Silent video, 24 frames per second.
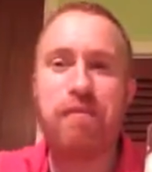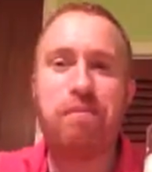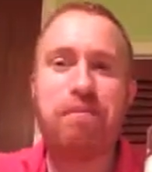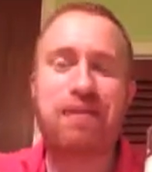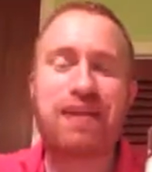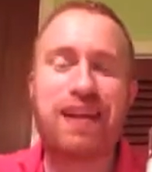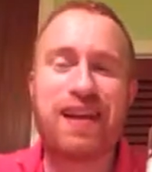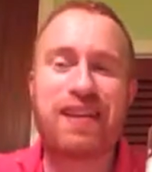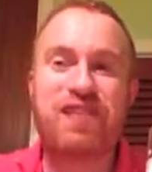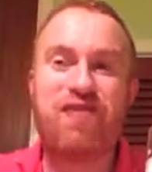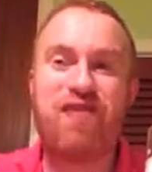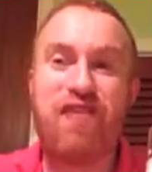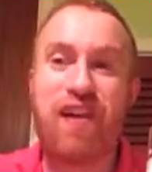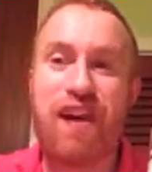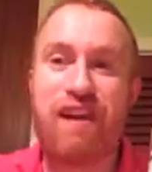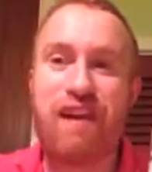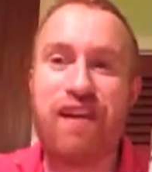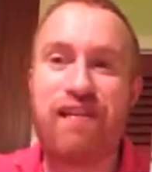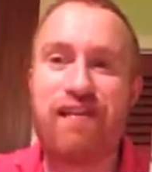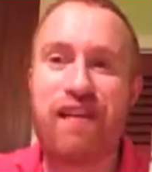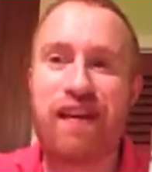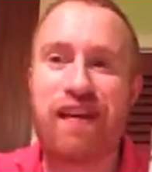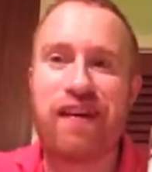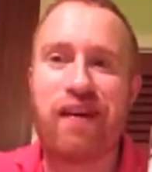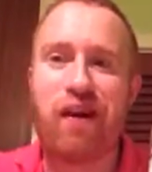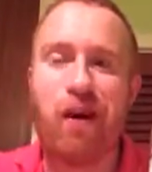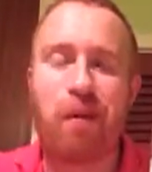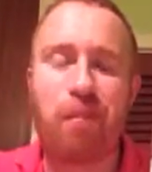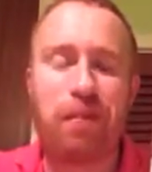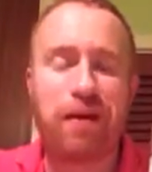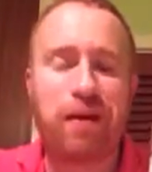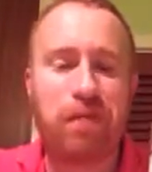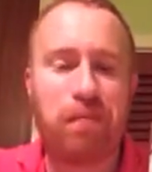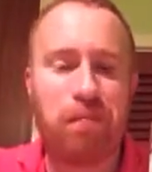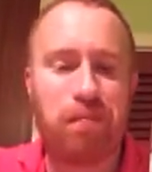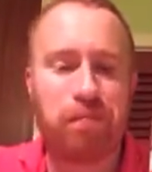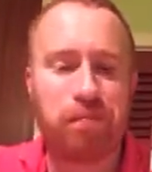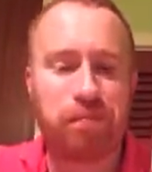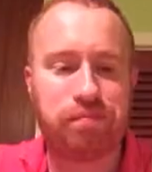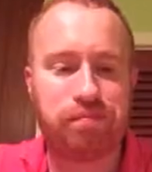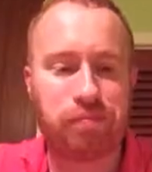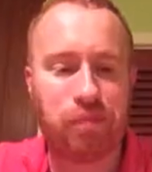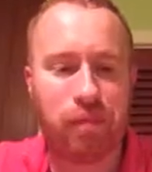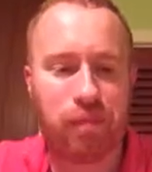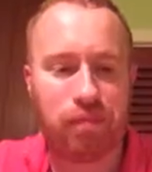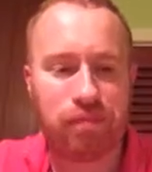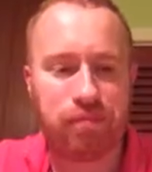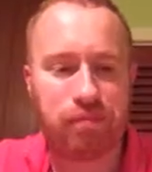But that's very, very hoppy.
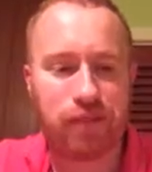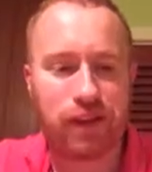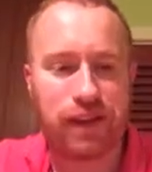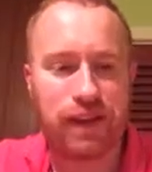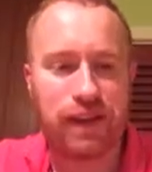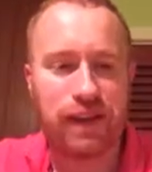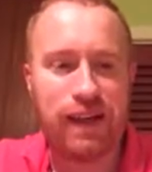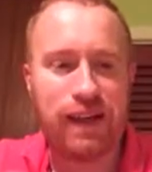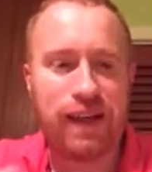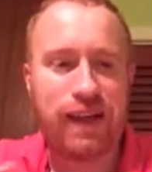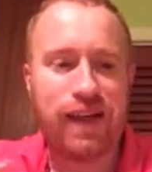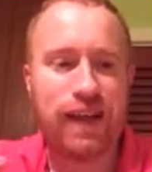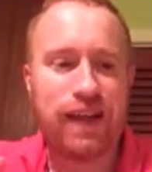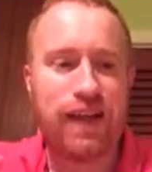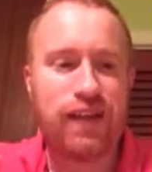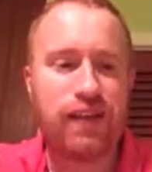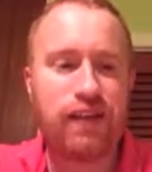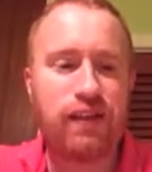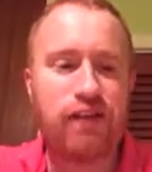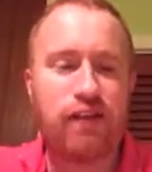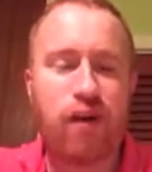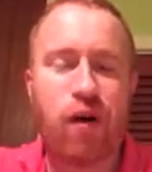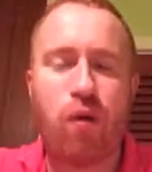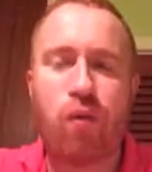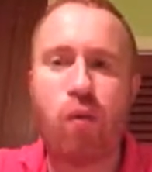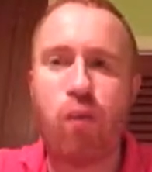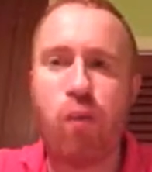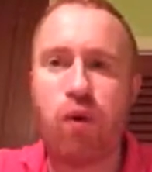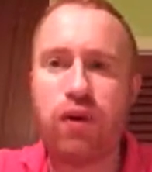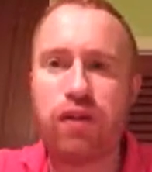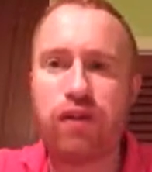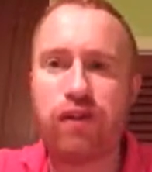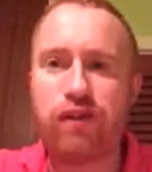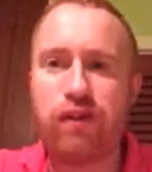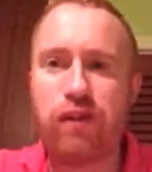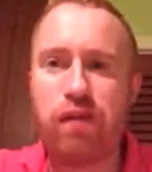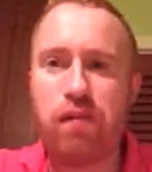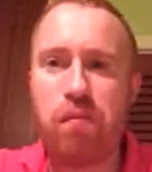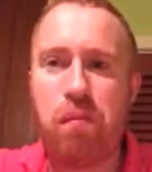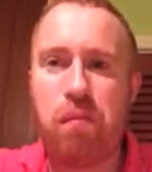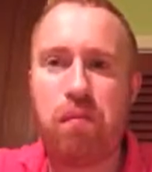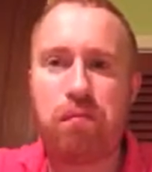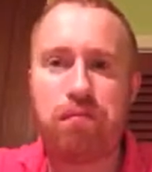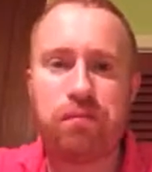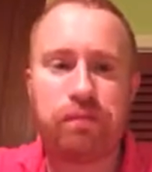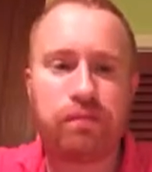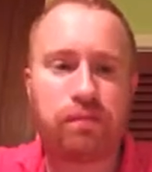You've got wonderful